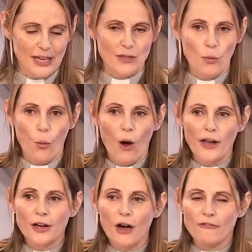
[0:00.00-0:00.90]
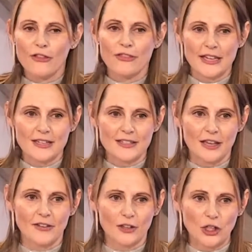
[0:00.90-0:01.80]
And one of the things
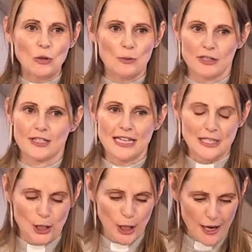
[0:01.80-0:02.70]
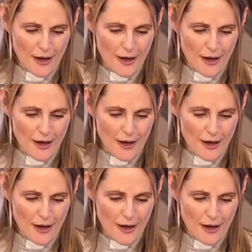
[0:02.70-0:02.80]
that humans need to